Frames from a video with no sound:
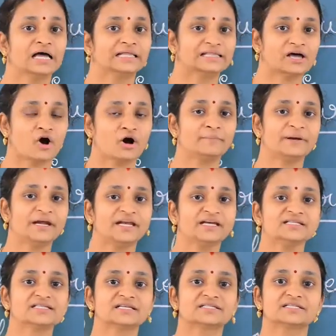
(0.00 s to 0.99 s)
the
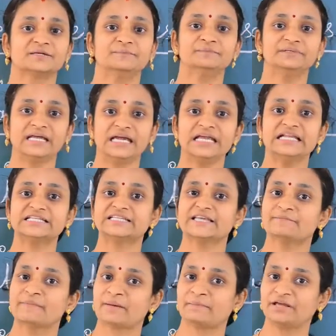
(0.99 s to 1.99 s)
operating system deals
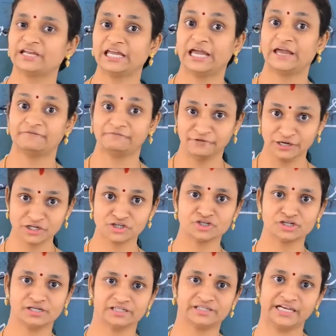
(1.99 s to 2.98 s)
the memory
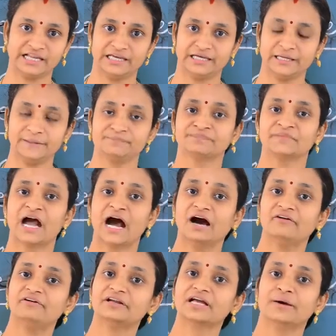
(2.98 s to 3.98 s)
efficiently,
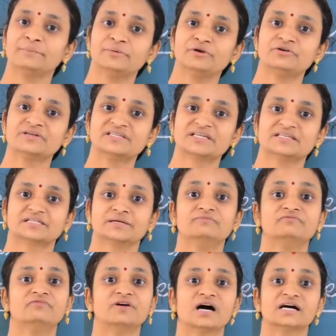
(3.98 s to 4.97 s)
our computer
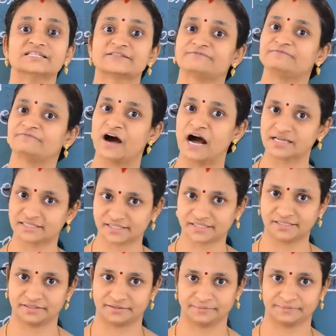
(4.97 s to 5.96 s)
system works
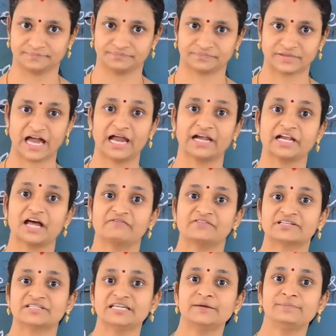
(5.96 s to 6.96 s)
faster and our
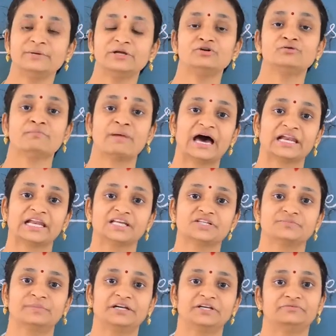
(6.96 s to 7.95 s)
CPU
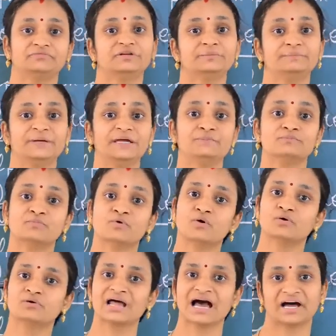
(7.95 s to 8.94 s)
management will be
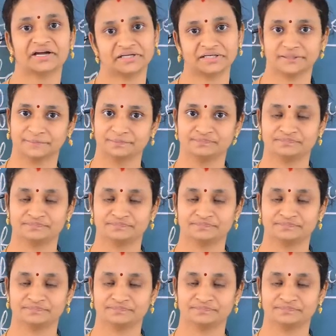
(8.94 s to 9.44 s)
more higher.